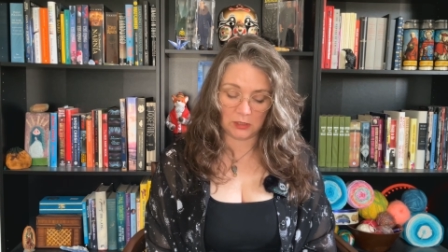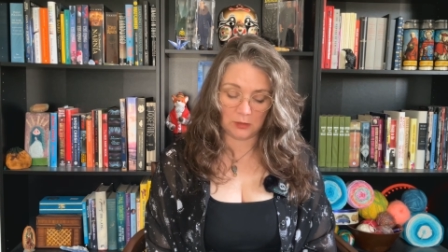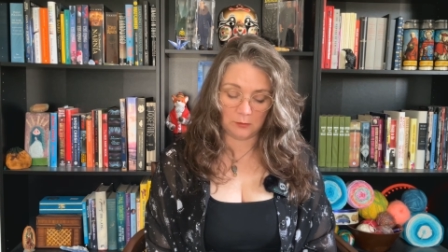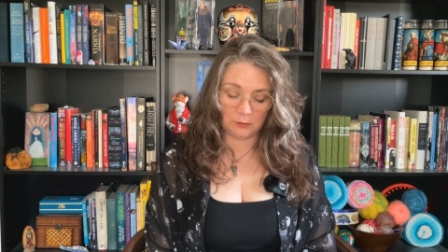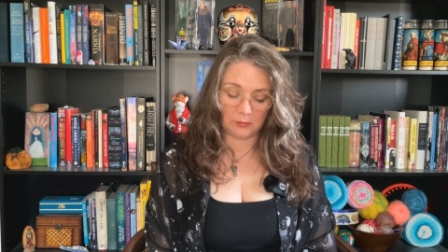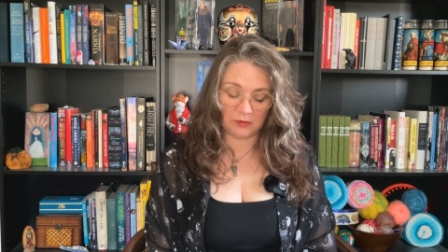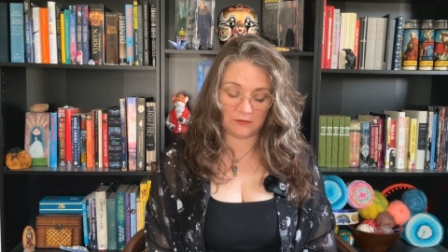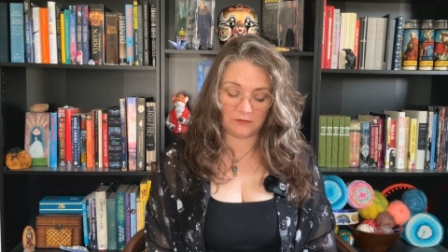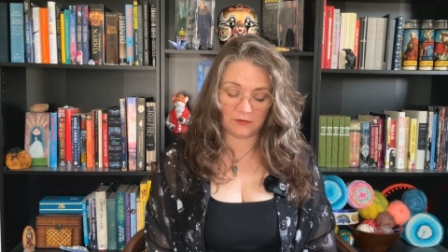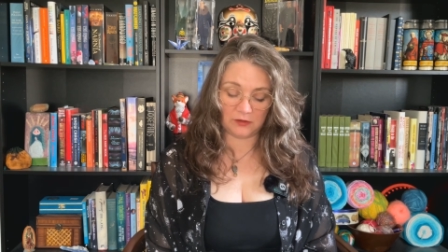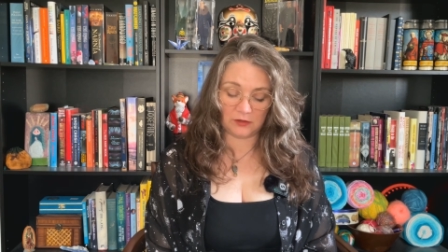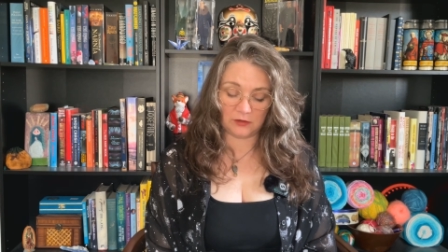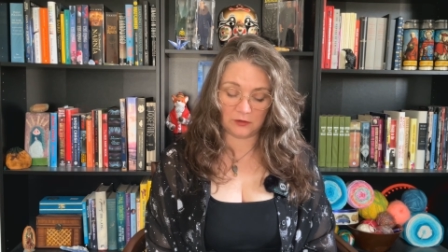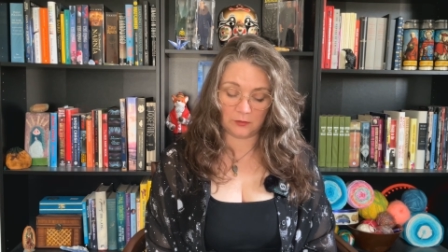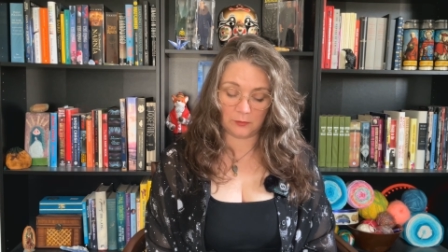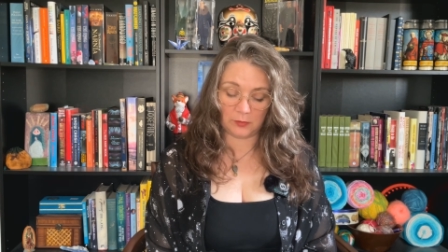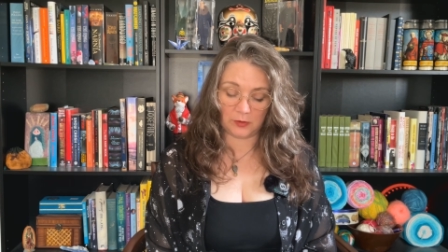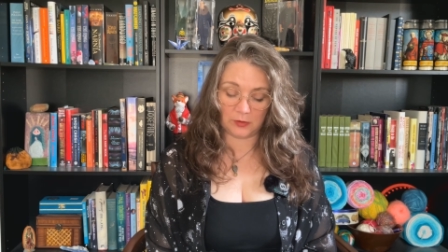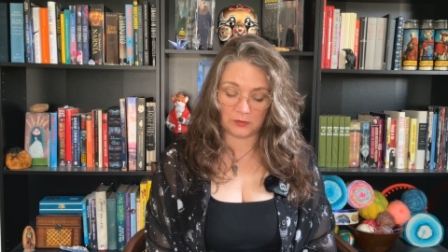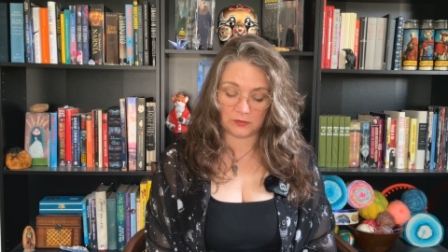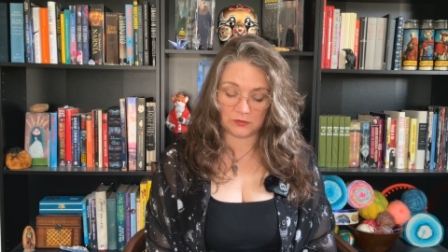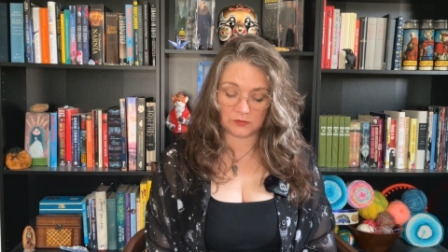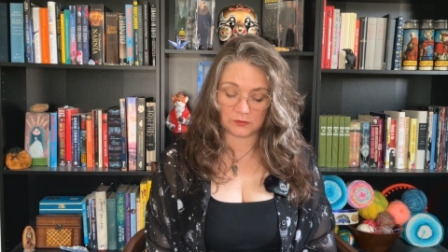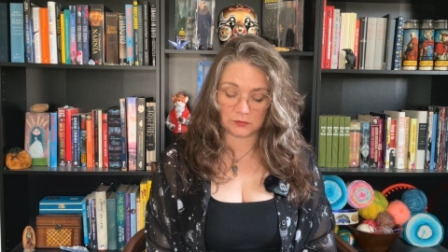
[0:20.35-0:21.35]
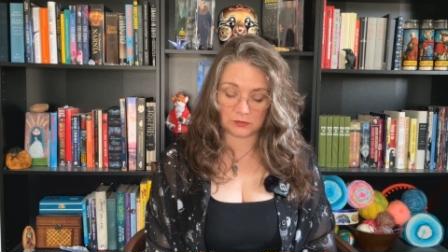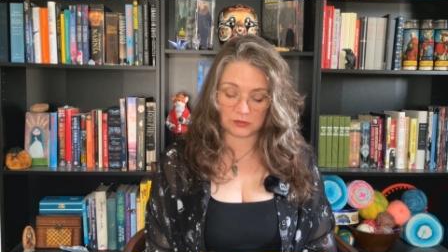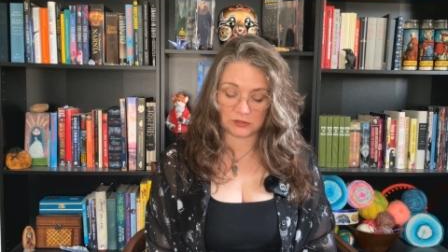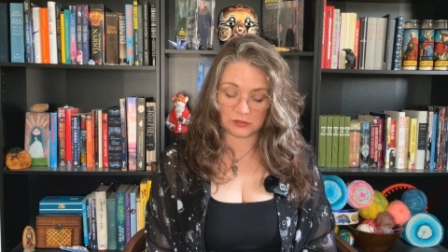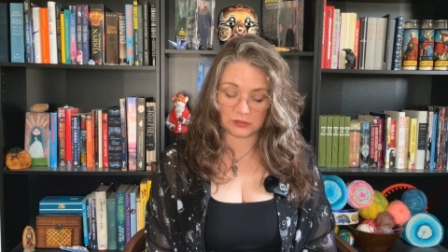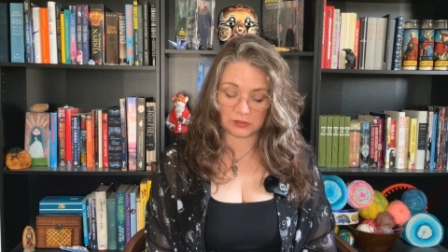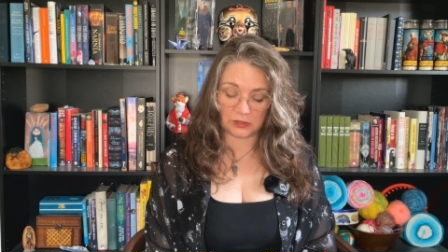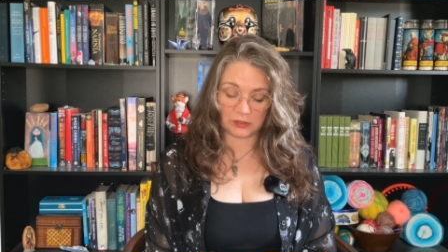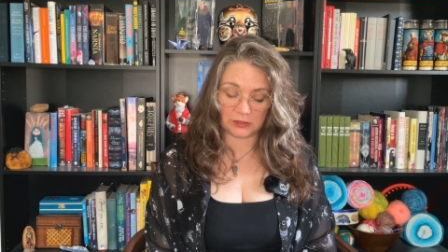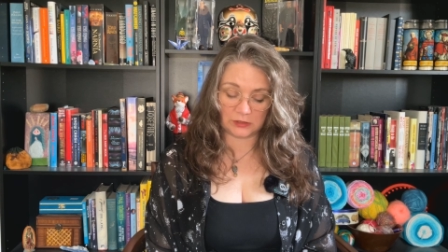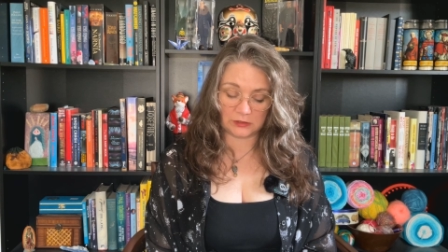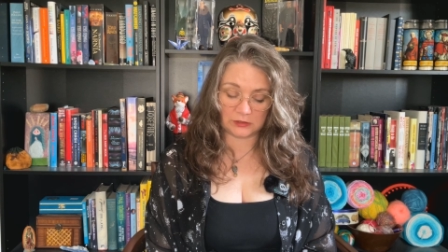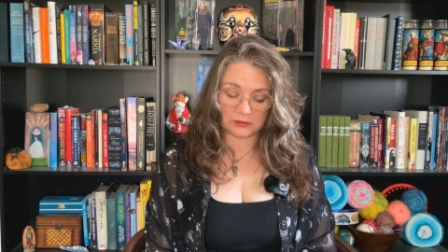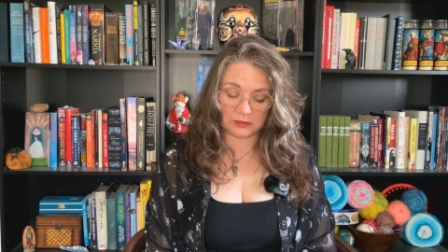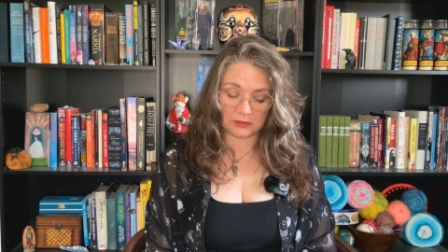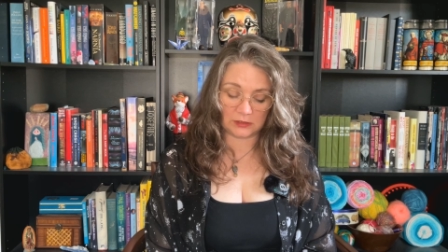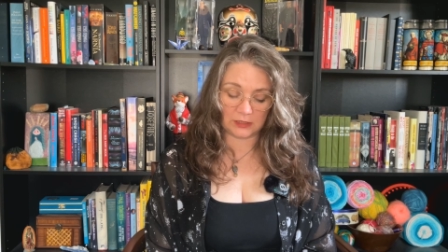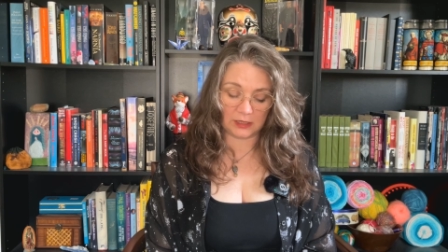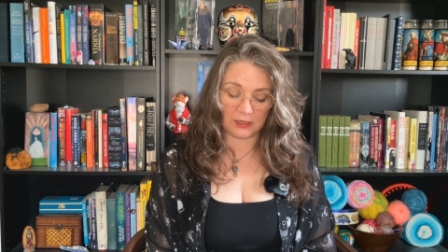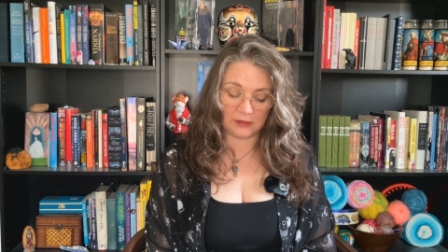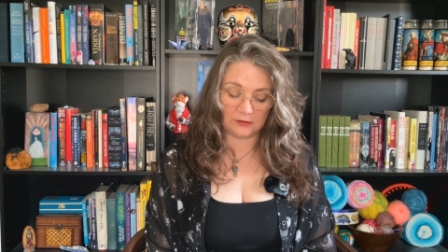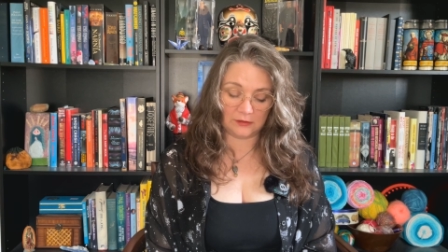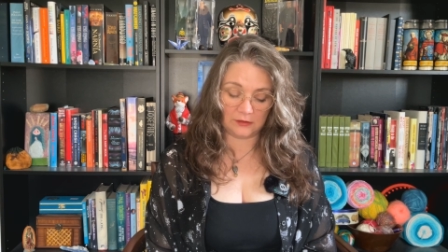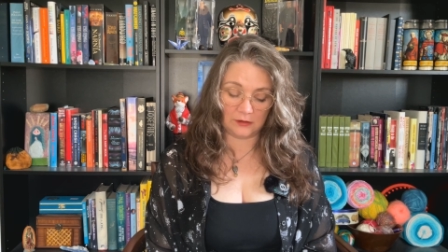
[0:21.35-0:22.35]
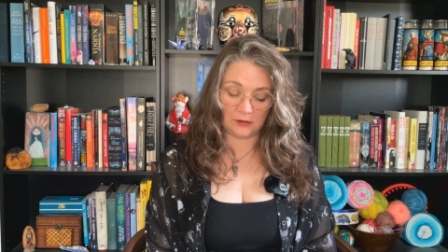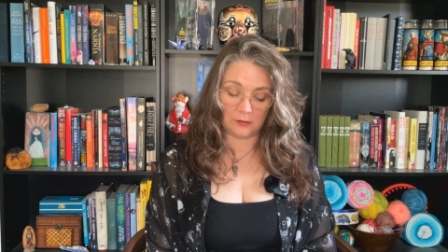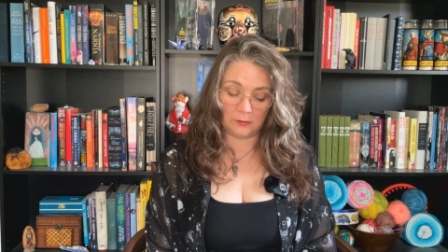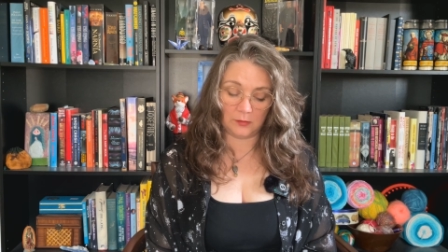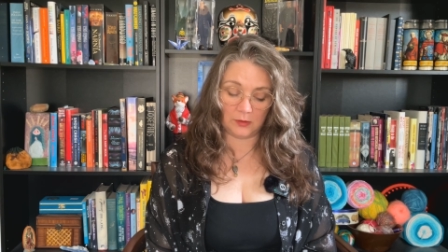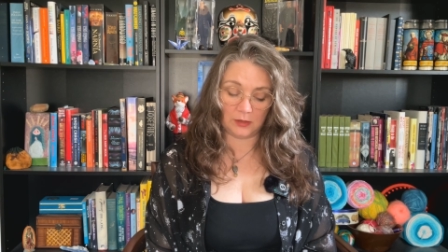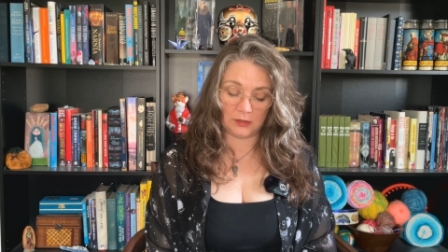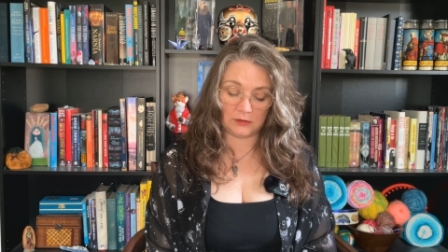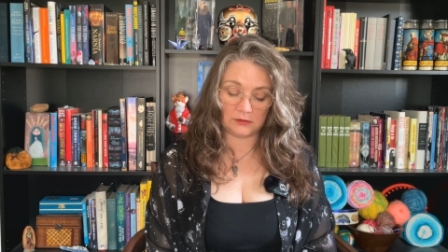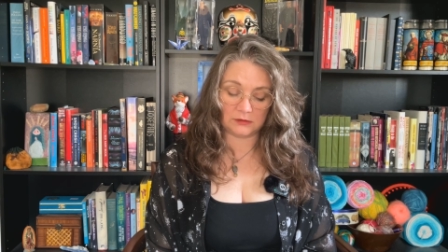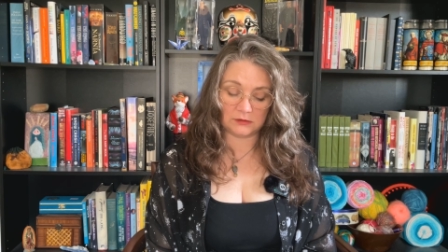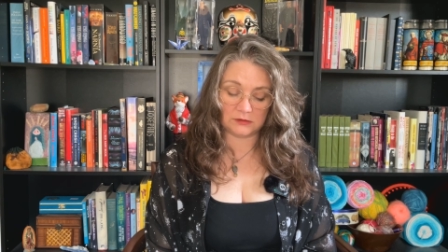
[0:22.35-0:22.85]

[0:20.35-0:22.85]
My finger bones were starting to lengthen a bit,